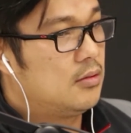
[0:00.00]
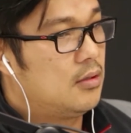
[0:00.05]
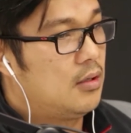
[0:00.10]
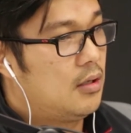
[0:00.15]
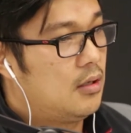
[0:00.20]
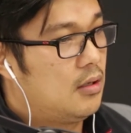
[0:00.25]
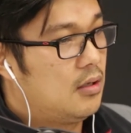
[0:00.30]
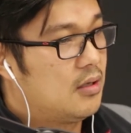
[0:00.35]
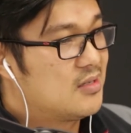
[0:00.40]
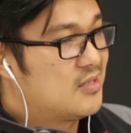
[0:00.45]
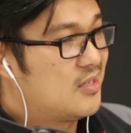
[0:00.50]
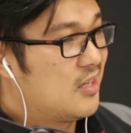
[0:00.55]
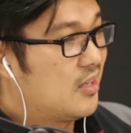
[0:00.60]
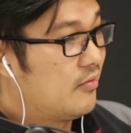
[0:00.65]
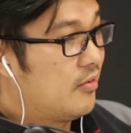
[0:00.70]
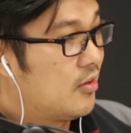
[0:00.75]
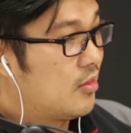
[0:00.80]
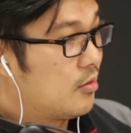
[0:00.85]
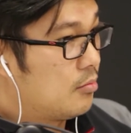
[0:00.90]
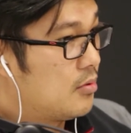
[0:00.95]
Instead
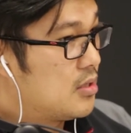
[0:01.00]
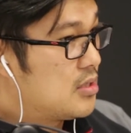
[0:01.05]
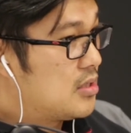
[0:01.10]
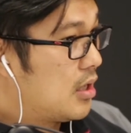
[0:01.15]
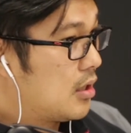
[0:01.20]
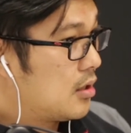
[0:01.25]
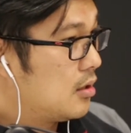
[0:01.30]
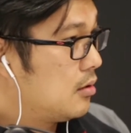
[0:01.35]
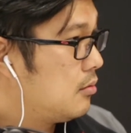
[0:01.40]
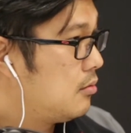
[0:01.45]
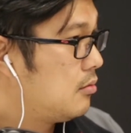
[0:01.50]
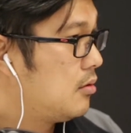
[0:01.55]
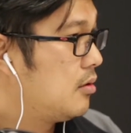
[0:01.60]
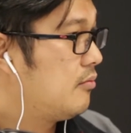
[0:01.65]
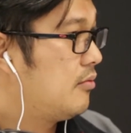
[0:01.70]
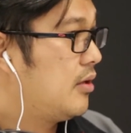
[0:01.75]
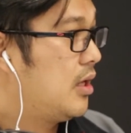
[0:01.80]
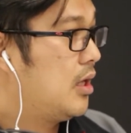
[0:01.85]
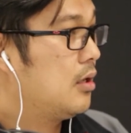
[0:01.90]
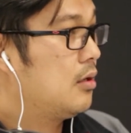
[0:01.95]
of a 3-second learning
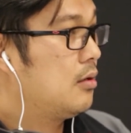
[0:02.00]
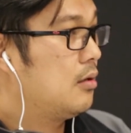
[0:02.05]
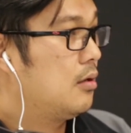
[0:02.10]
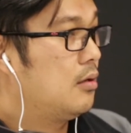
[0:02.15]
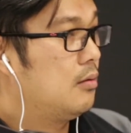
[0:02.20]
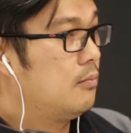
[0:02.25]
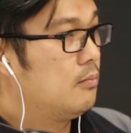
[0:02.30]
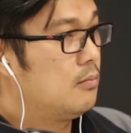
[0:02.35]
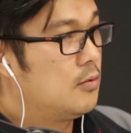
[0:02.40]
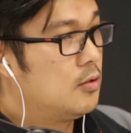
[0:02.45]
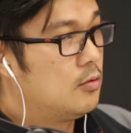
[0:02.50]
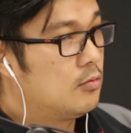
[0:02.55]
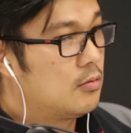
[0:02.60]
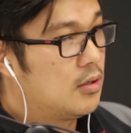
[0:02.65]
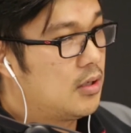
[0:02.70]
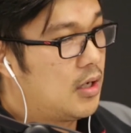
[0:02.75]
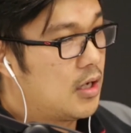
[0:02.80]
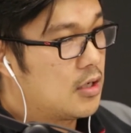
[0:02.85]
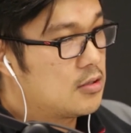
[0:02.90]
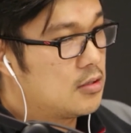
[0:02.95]
flag, you
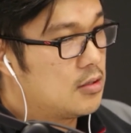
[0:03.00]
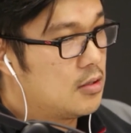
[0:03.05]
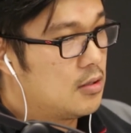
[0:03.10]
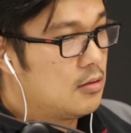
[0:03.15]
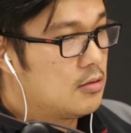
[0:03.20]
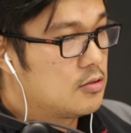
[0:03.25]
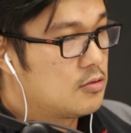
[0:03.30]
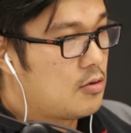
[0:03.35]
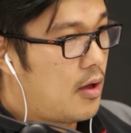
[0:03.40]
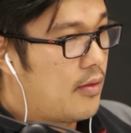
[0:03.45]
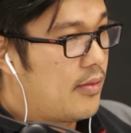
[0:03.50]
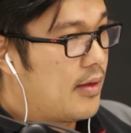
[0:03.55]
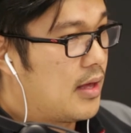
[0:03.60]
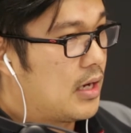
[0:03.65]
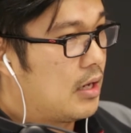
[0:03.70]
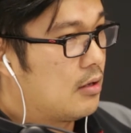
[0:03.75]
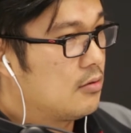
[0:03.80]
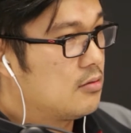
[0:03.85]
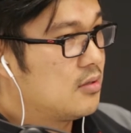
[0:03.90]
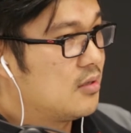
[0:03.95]
can actually draw that
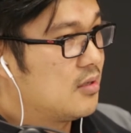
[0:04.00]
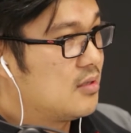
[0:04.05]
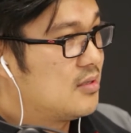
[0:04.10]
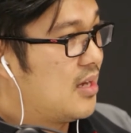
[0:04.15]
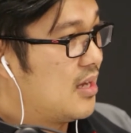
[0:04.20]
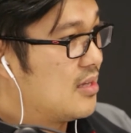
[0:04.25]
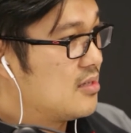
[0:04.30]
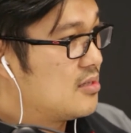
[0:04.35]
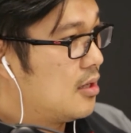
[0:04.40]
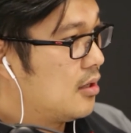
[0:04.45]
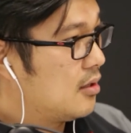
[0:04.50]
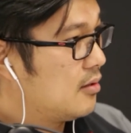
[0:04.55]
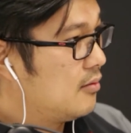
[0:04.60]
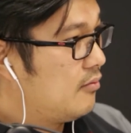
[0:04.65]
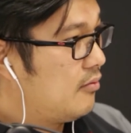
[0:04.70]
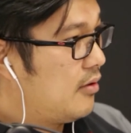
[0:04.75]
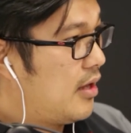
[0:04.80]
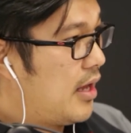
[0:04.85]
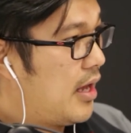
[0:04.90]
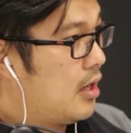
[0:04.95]
out to a
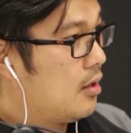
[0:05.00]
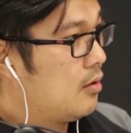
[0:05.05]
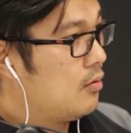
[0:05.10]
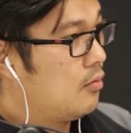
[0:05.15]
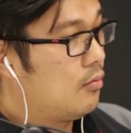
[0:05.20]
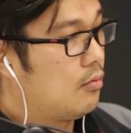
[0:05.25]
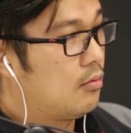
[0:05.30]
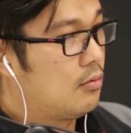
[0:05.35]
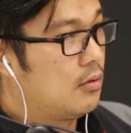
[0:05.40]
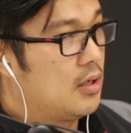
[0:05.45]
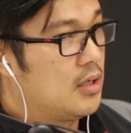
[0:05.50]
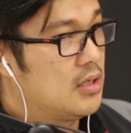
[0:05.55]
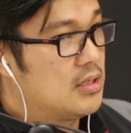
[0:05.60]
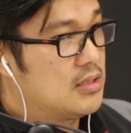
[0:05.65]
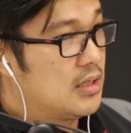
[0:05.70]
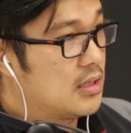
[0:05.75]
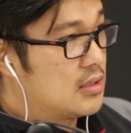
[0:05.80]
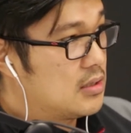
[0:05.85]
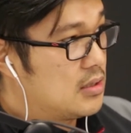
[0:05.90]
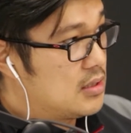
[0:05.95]
10-second flag or a
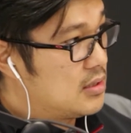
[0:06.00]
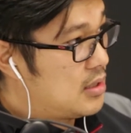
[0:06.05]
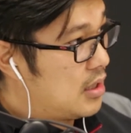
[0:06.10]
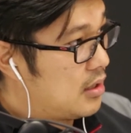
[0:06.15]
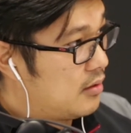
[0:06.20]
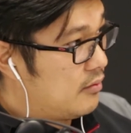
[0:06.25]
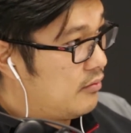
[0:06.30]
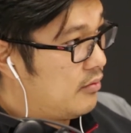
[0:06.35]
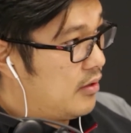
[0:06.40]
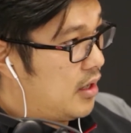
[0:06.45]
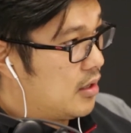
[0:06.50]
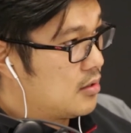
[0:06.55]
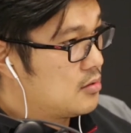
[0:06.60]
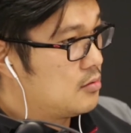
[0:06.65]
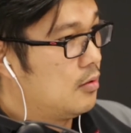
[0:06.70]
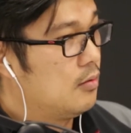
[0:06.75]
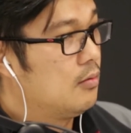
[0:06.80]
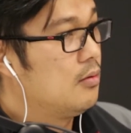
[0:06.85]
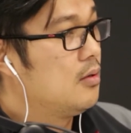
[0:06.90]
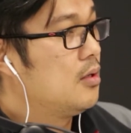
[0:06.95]
60-second flag.
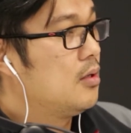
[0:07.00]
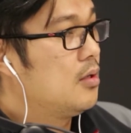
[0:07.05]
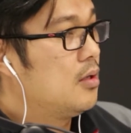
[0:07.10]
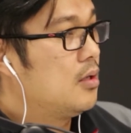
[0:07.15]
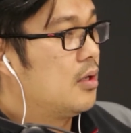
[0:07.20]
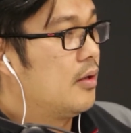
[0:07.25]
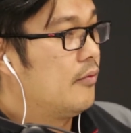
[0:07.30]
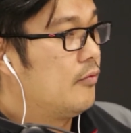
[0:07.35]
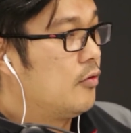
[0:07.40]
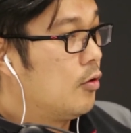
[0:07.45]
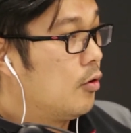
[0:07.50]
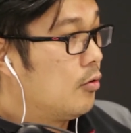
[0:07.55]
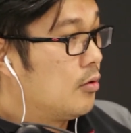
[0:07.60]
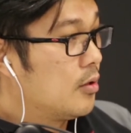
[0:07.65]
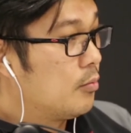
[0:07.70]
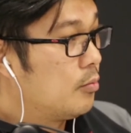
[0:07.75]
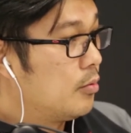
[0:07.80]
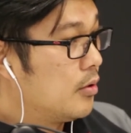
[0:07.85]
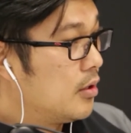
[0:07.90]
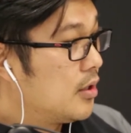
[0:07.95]
So if you
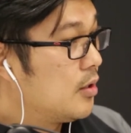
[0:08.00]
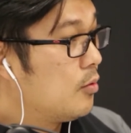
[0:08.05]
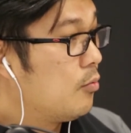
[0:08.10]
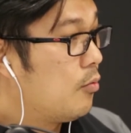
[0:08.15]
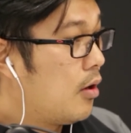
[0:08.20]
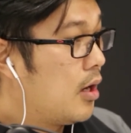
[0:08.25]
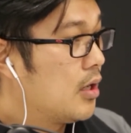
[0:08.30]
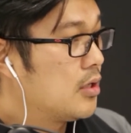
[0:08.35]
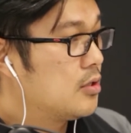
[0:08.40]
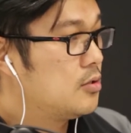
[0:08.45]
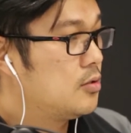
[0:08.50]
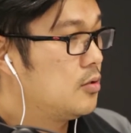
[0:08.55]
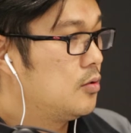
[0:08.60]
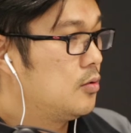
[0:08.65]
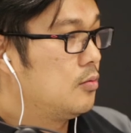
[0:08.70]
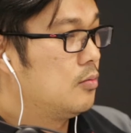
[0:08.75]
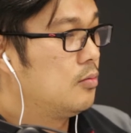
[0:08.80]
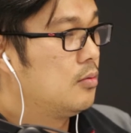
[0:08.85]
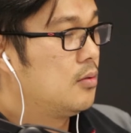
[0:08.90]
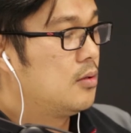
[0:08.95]
only really want
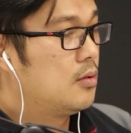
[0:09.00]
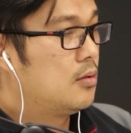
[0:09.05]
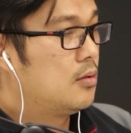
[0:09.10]
to